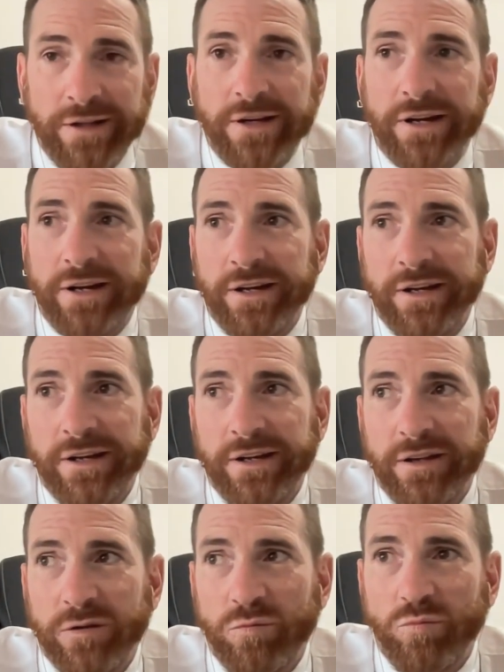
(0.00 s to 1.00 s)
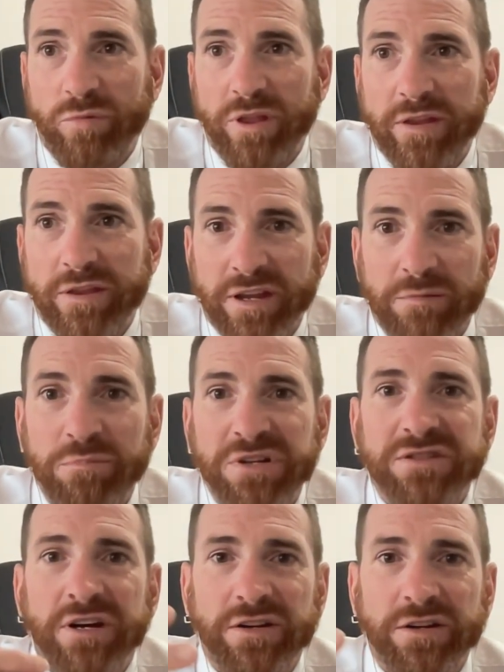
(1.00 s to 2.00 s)
and the, the
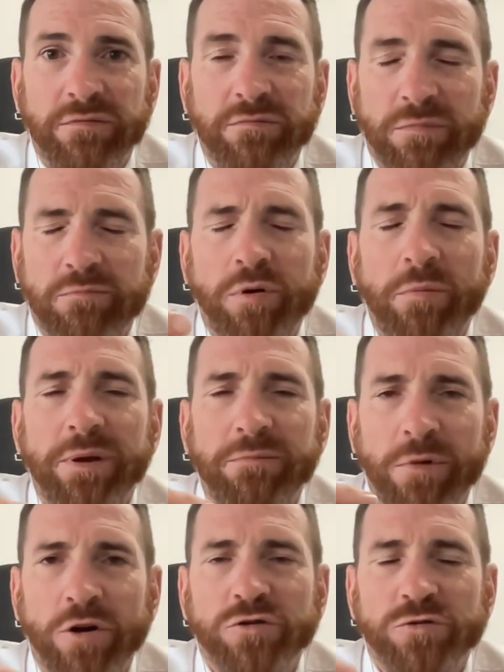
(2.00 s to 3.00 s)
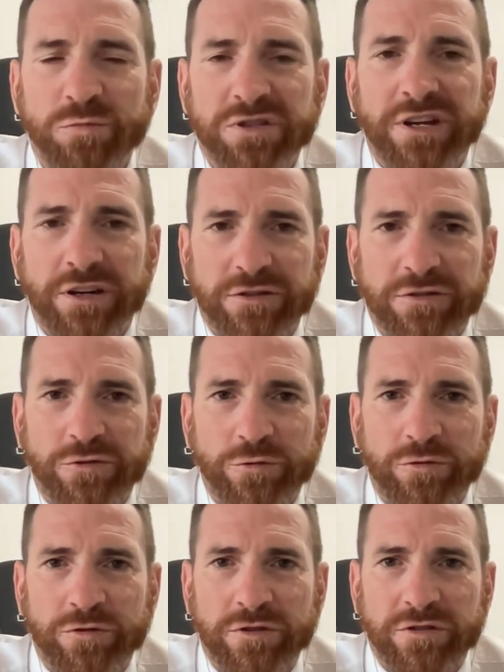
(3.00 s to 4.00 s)
misunder, probably most
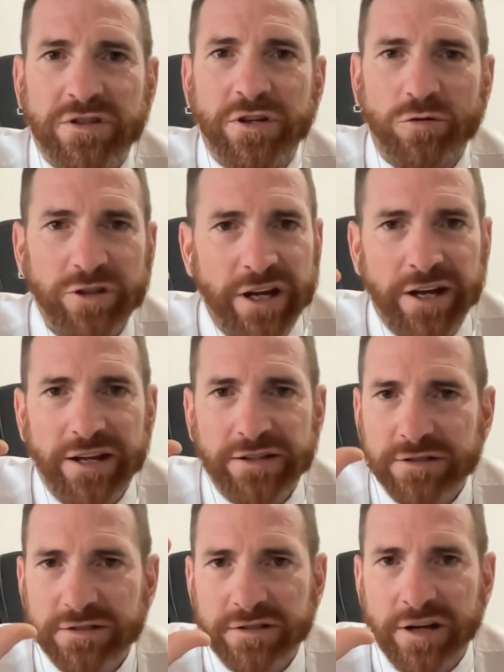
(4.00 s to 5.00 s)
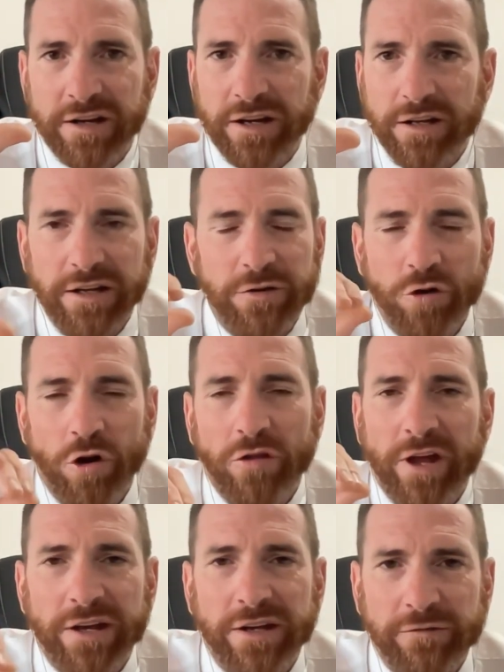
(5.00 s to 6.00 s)
misunderstood skill. Yet it's technically not
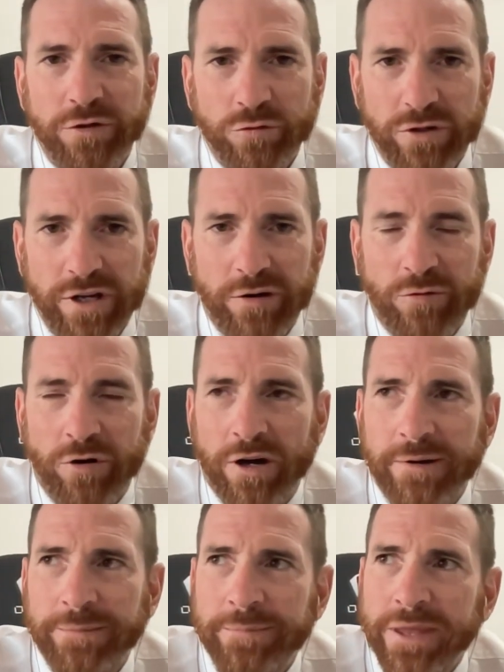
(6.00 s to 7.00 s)
that difficult to get right.